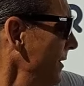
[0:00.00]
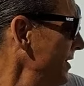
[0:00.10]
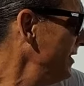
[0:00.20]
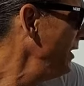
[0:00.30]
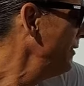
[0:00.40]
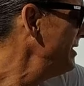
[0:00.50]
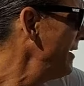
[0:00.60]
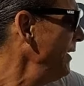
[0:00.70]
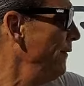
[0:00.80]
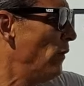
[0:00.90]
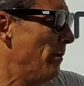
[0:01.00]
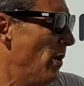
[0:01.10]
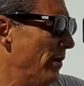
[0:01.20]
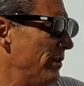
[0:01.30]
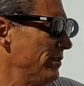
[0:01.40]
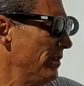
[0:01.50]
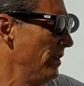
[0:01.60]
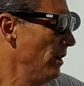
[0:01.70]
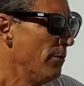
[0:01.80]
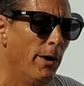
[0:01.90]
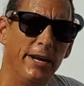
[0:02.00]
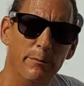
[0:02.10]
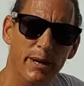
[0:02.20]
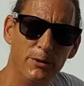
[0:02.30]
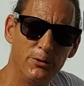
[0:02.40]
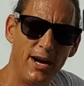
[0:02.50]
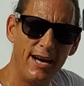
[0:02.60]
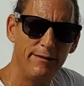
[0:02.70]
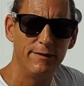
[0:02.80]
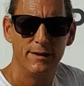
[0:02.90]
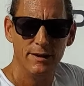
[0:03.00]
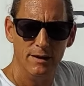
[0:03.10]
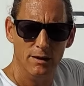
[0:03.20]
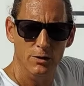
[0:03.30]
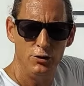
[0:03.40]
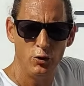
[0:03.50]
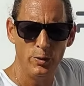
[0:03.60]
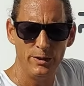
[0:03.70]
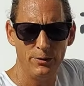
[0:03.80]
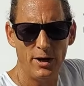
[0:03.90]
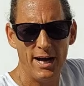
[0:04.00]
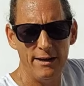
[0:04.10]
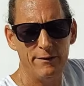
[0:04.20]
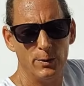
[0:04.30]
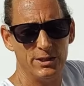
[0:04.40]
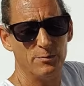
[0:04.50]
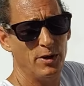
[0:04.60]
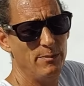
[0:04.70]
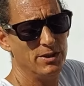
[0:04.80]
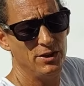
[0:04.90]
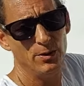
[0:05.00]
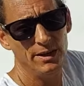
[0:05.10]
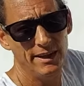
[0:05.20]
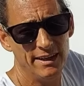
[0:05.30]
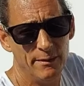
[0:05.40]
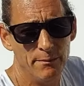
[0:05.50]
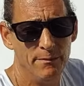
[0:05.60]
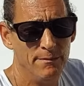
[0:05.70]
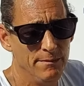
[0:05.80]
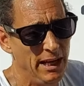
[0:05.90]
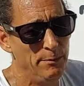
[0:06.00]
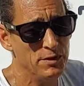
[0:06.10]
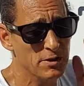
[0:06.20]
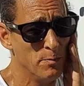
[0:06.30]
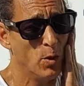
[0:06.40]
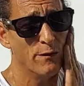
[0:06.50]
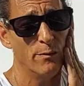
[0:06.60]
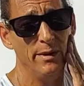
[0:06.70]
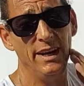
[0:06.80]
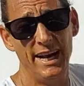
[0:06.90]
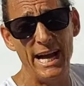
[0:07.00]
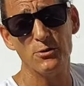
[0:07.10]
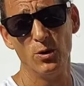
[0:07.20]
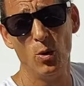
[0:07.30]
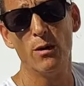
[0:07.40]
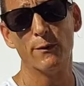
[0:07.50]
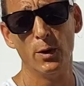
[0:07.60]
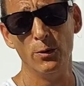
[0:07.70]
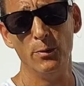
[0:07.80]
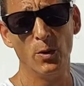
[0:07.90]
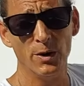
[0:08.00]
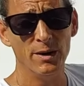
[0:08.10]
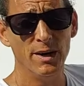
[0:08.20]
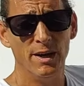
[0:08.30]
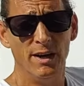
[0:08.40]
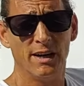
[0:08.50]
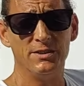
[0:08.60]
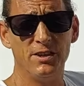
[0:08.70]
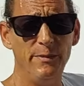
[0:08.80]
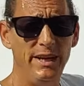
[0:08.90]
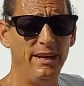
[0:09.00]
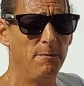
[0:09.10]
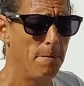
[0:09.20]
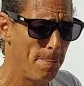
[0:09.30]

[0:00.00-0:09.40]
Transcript: 6374 motors, running a belt drive, two-wheel drive, which is pretty much the only thing that keeps this board from being an actual off-road board. Because to me,